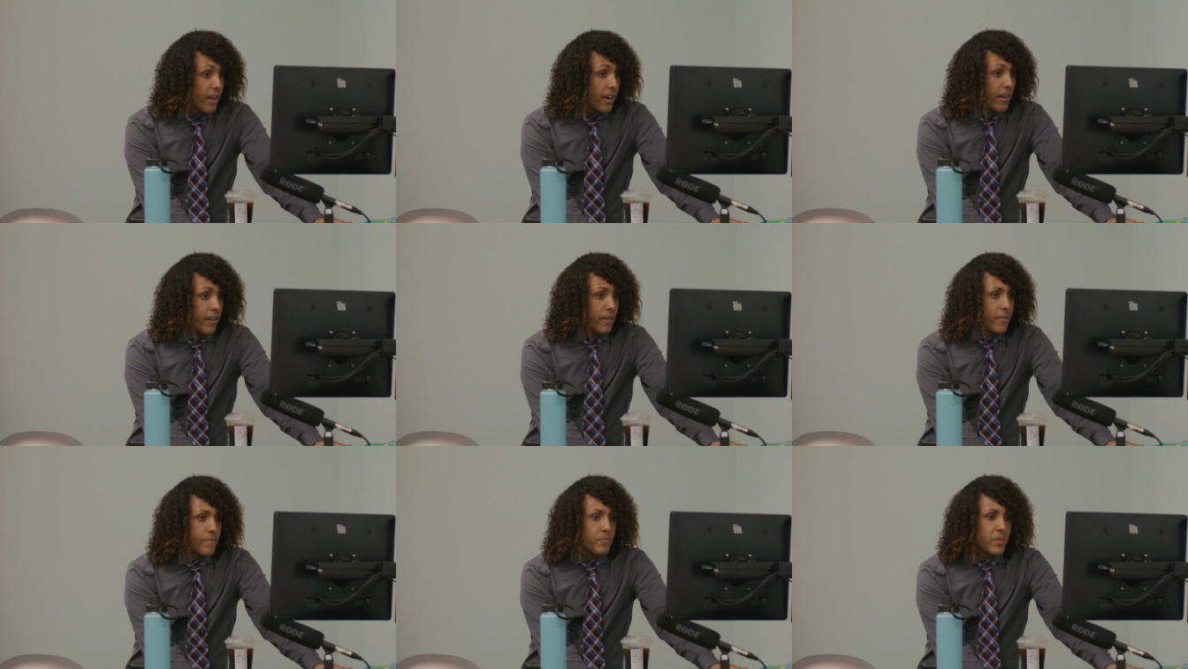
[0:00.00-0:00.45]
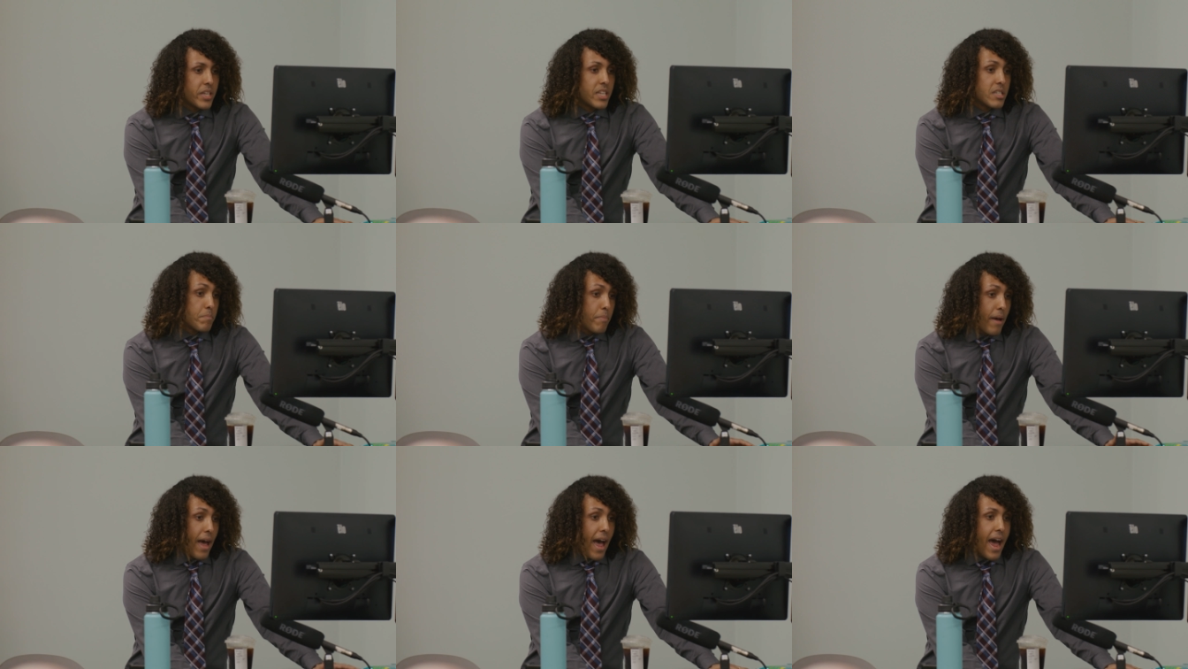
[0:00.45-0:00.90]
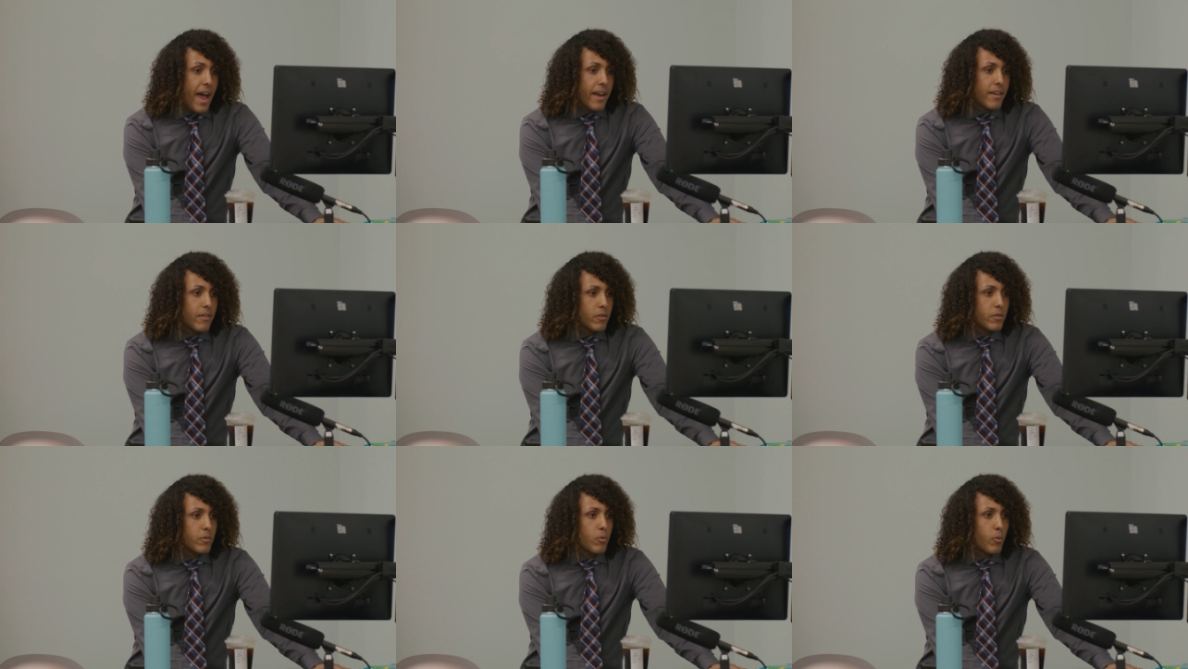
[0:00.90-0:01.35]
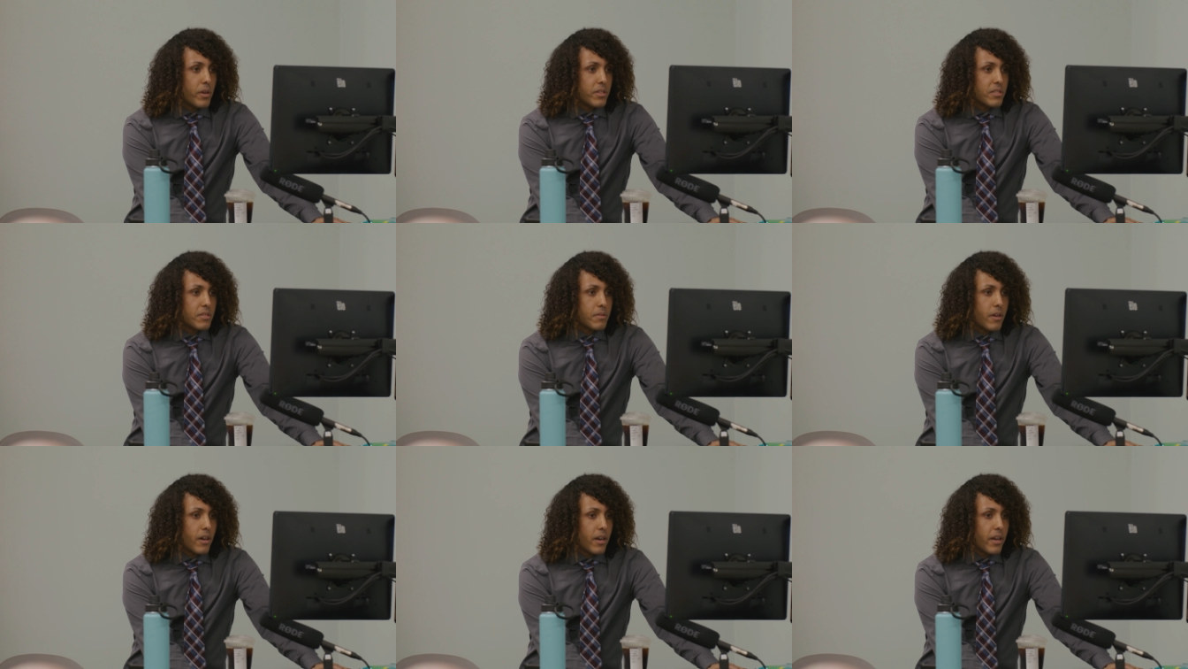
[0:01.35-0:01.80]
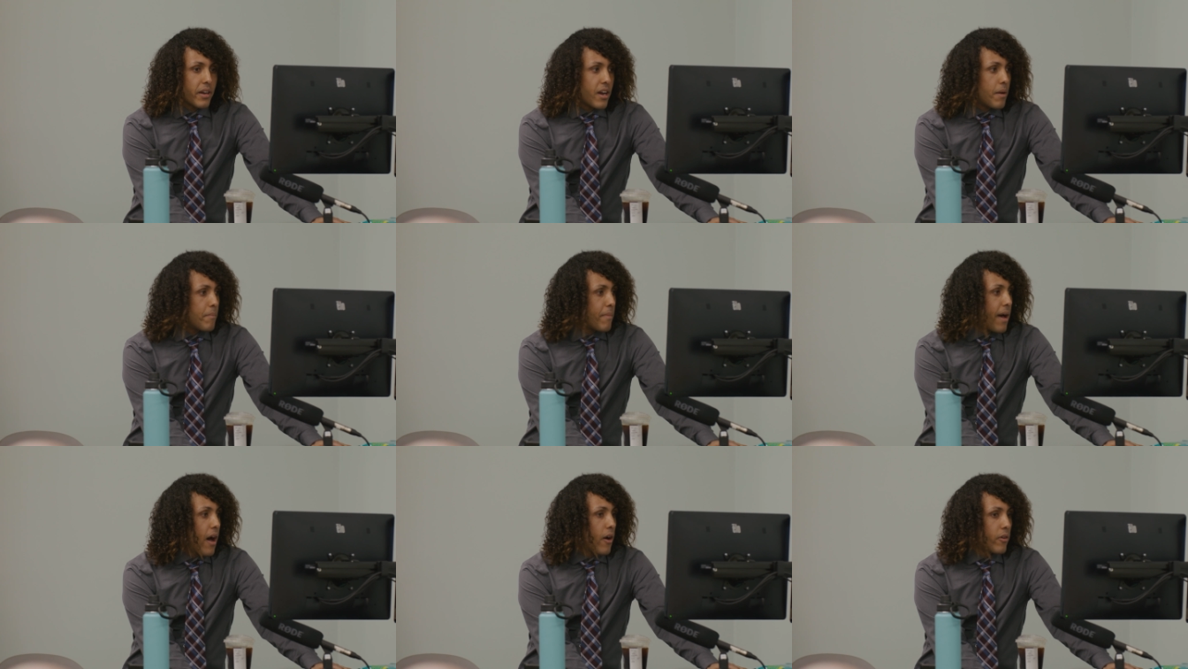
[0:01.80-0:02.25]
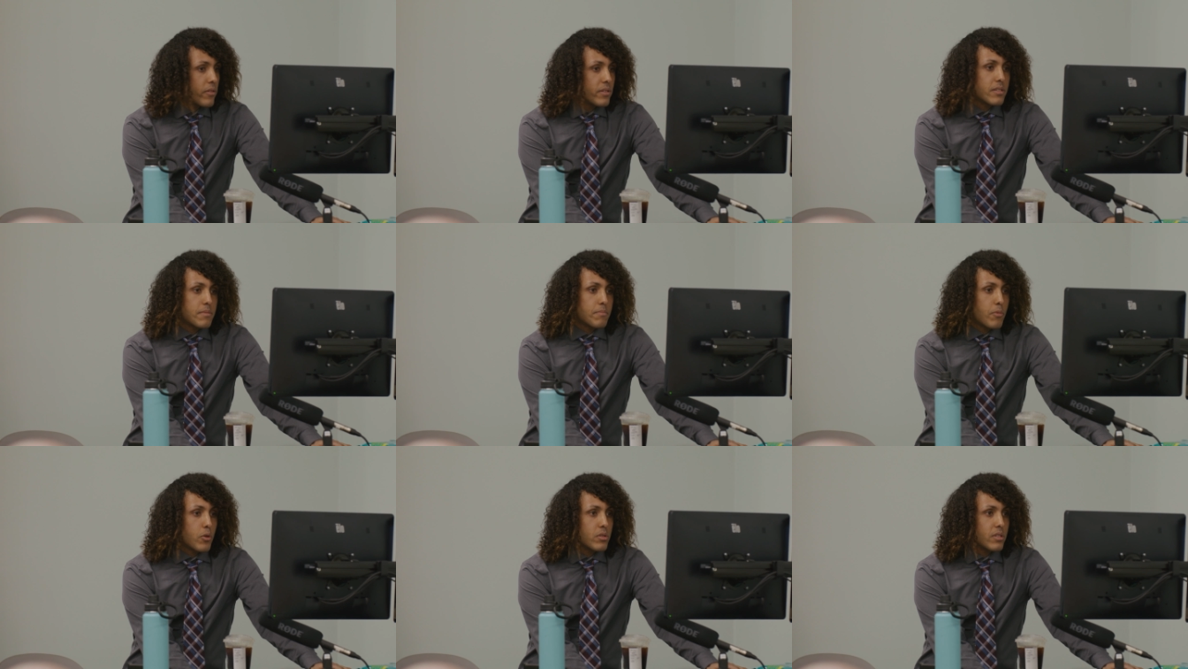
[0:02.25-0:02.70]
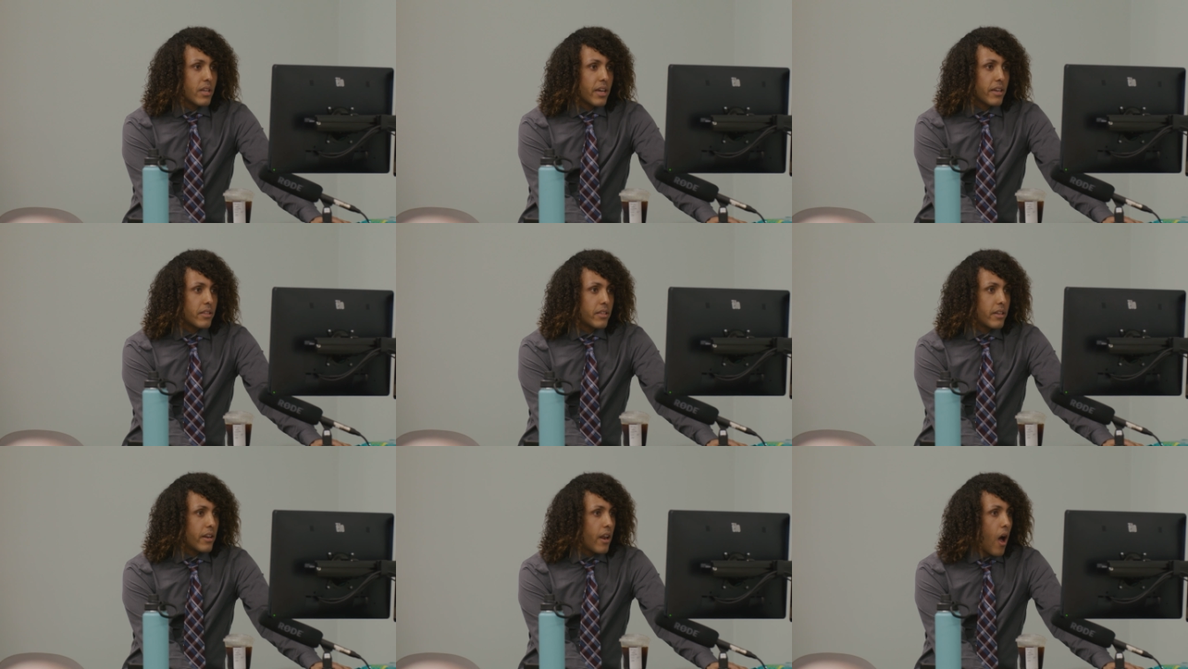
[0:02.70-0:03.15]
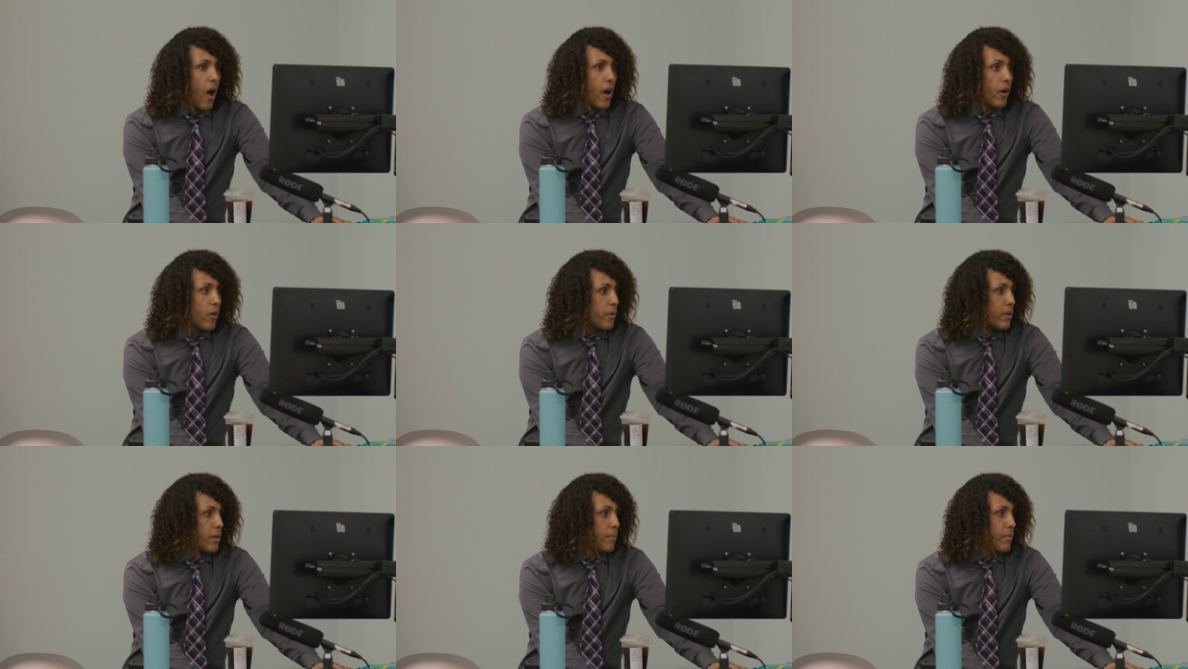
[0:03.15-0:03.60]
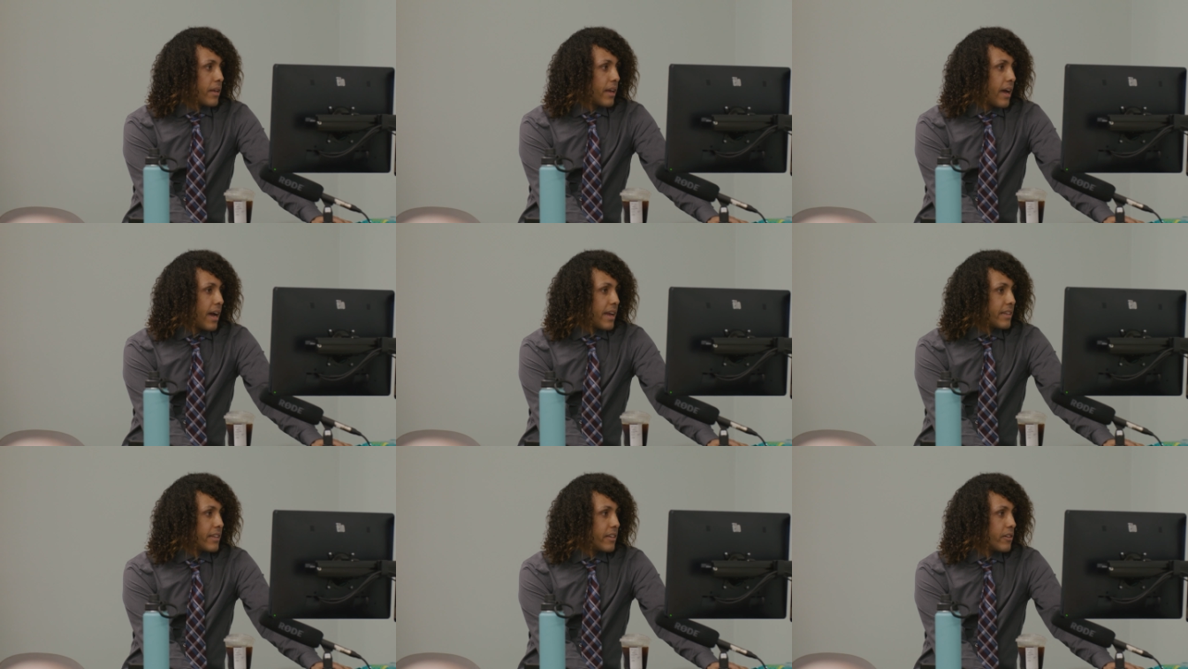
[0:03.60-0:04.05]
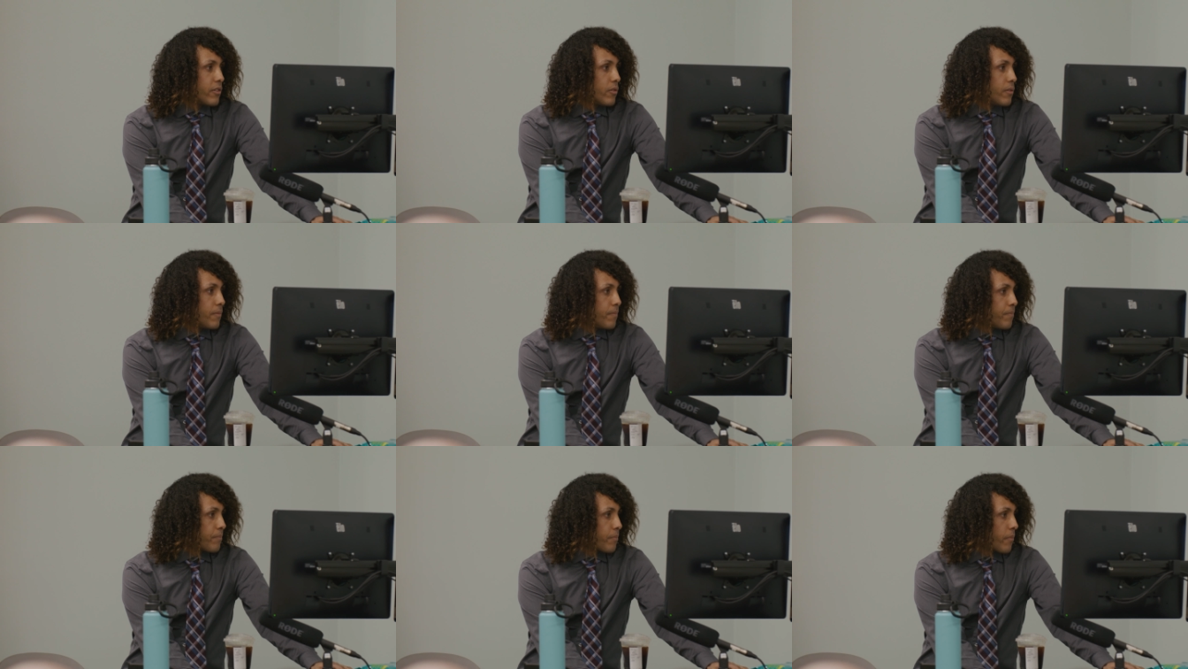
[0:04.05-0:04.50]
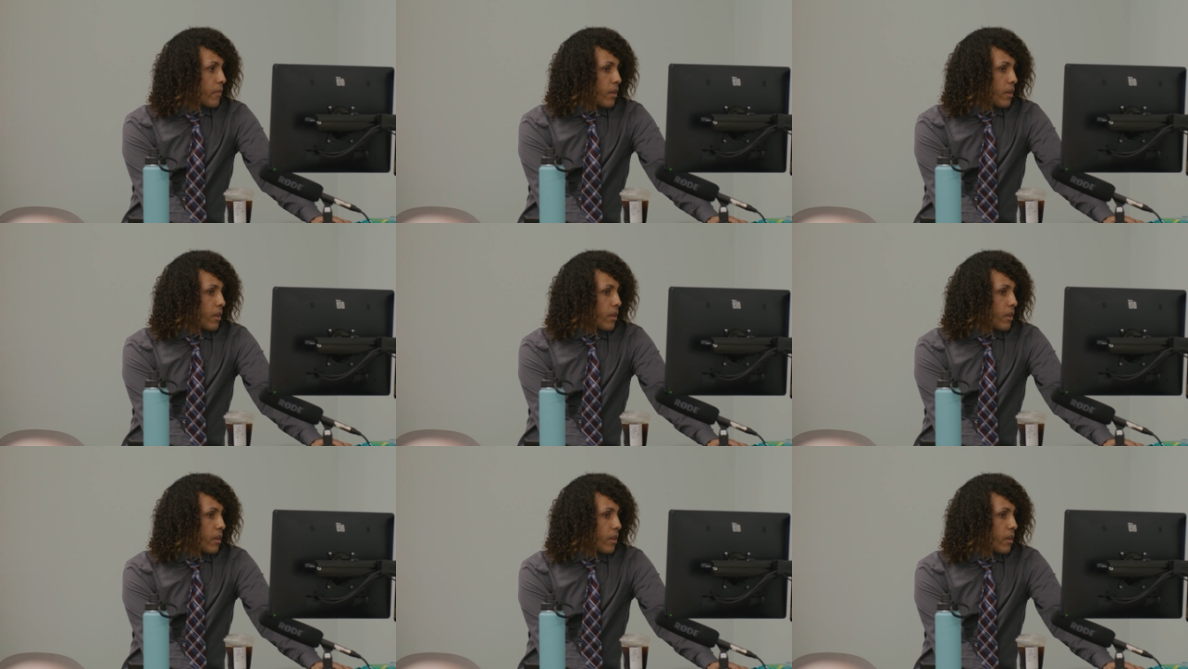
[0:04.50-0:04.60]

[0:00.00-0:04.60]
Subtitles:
in is bad, what's going to come out is most likely not going to be ideal.